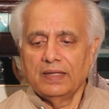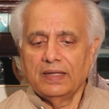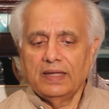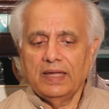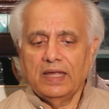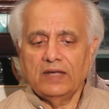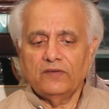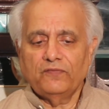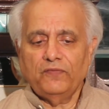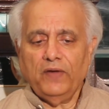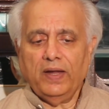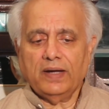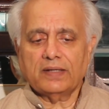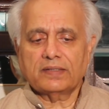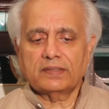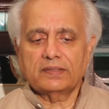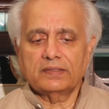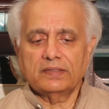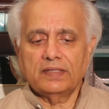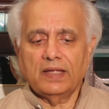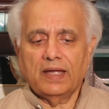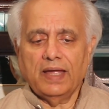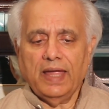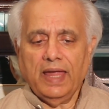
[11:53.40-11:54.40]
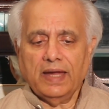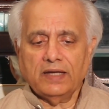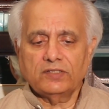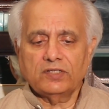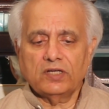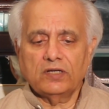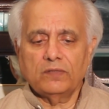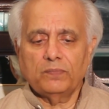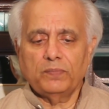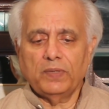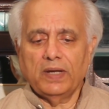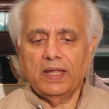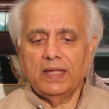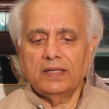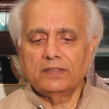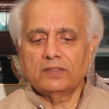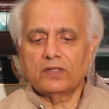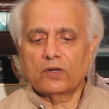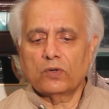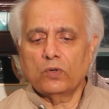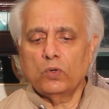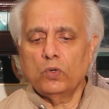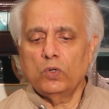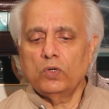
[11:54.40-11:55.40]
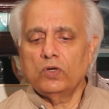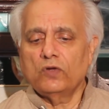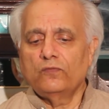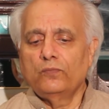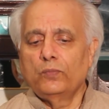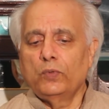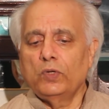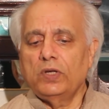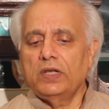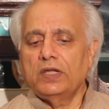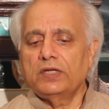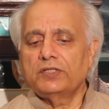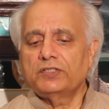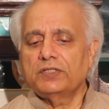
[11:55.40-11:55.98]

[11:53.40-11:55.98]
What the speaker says: In fact, the actor playing the role of Bulle